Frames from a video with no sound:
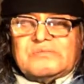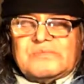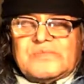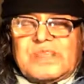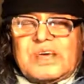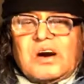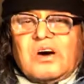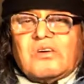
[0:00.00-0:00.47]

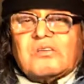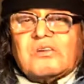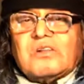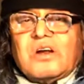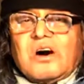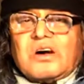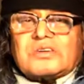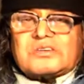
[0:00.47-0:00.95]
the whole
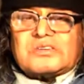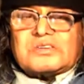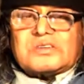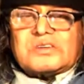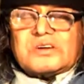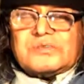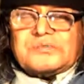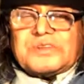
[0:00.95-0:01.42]
lot
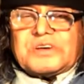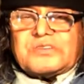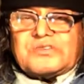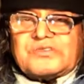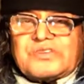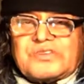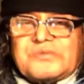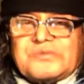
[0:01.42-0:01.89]
of the
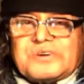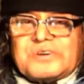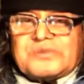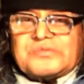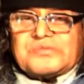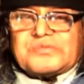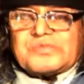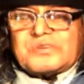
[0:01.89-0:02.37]

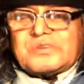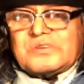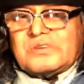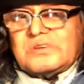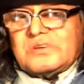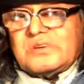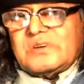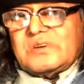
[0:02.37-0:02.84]
conservatives
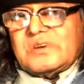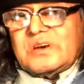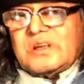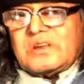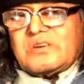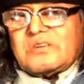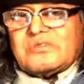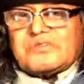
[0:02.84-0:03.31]

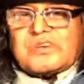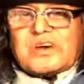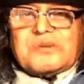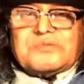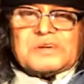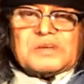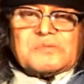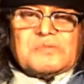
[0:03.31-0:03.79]
and
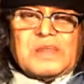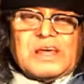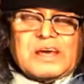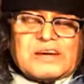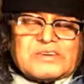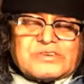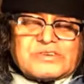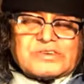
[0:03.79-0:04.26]

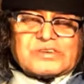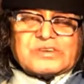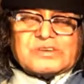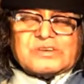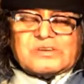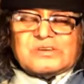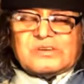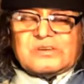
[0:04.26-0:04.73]
conservative-linked
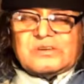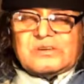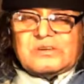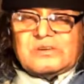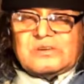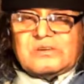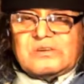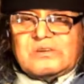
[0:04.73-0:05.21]

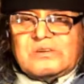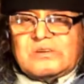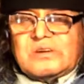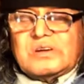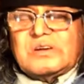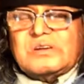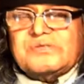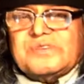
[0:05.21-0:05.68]

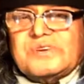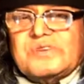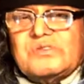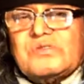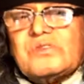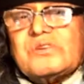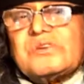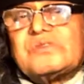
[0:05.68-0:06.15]

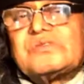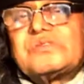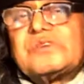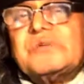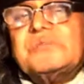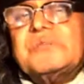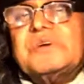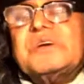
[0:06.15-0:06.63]
individuals
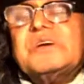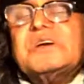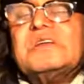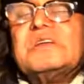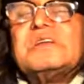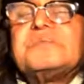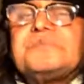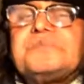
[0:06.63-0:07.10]
have
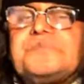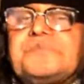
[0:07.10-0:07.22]
been